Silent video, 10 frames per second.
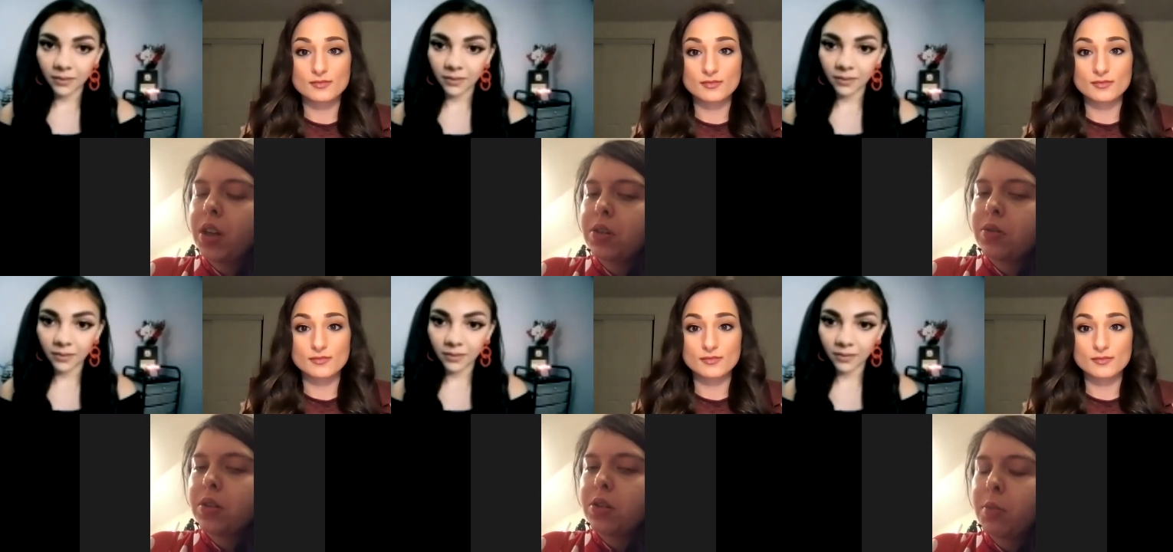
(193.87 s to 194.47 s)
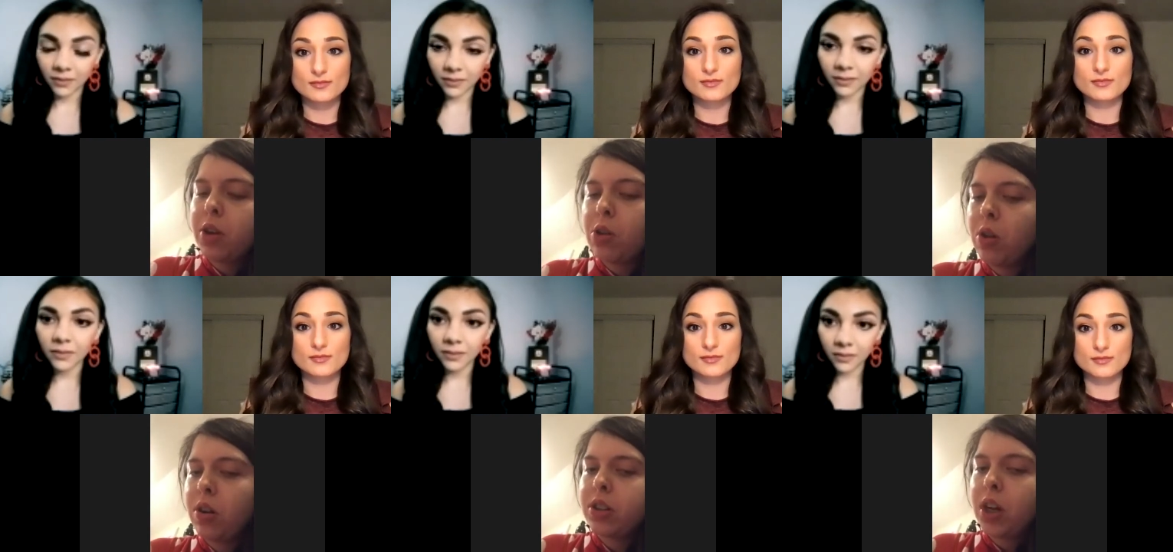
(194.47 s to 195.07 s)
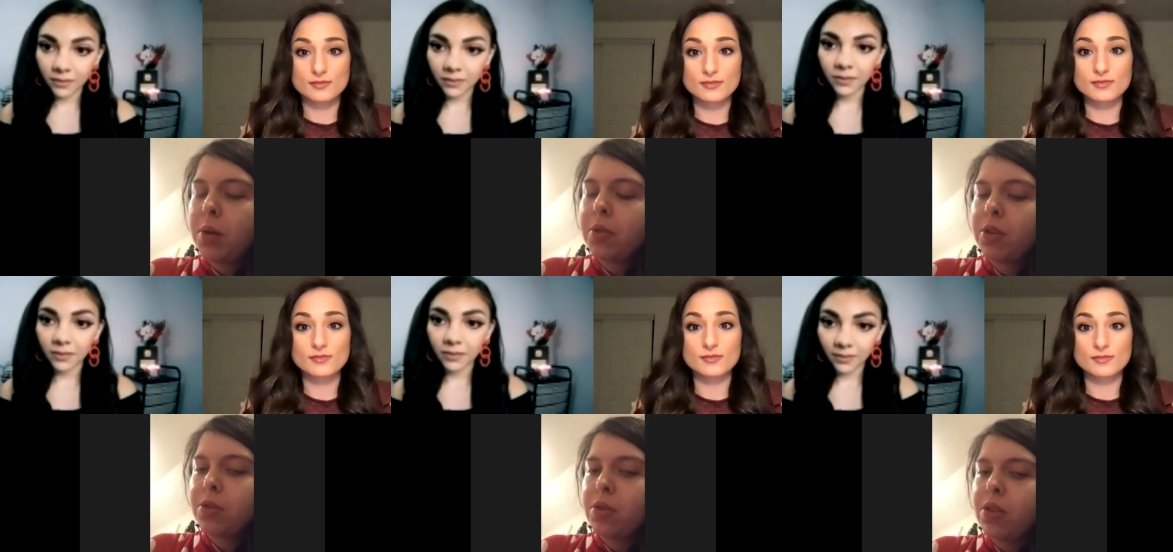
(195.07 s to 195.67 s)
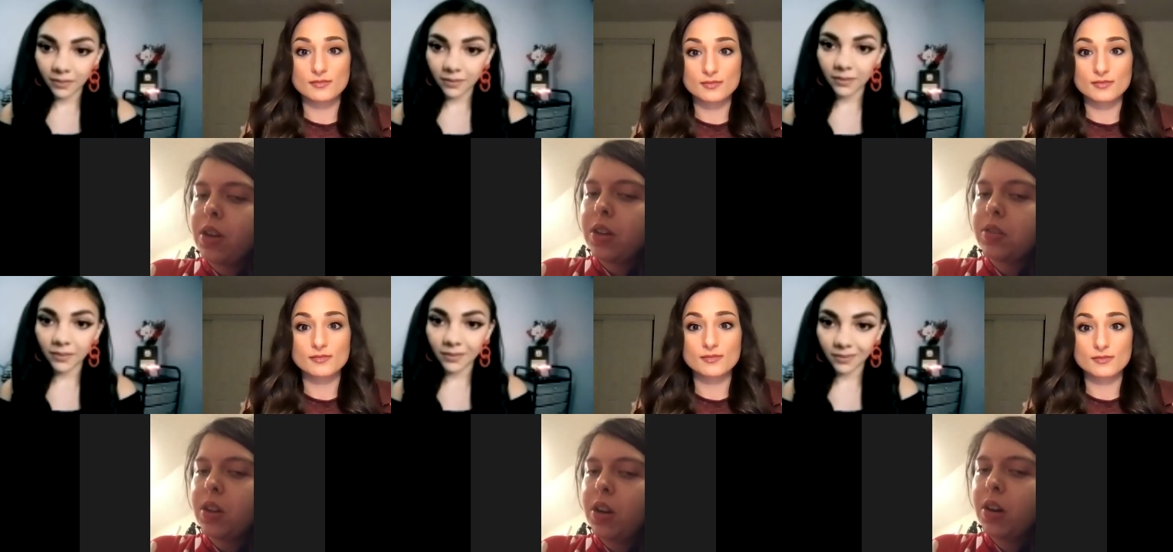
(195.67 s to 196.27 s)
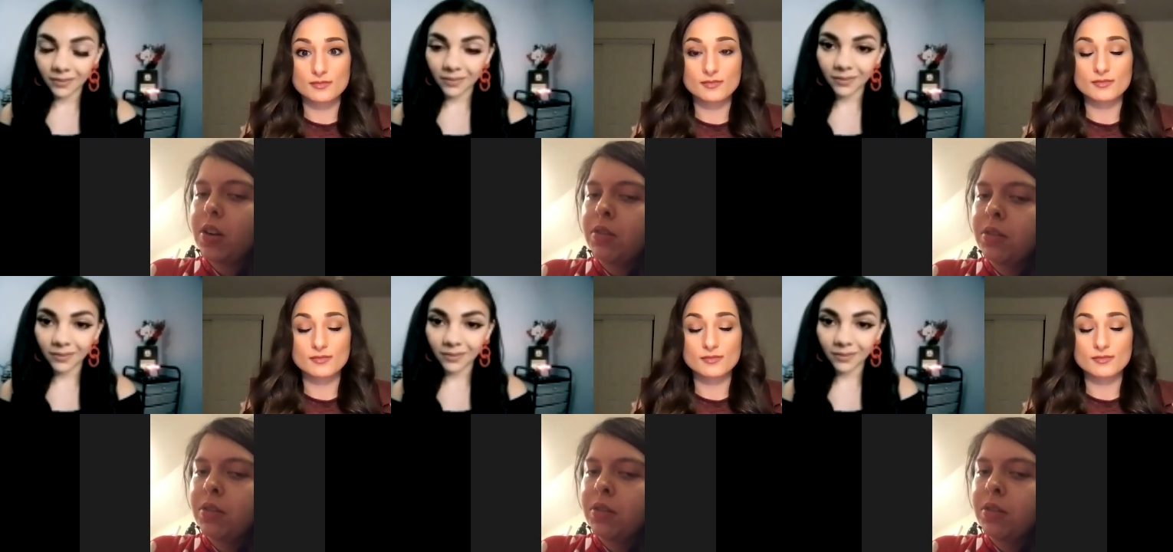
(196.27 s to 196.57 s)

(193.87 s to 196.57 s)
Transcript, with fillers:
Speaker 1: So it took me a long time to learn things, you know.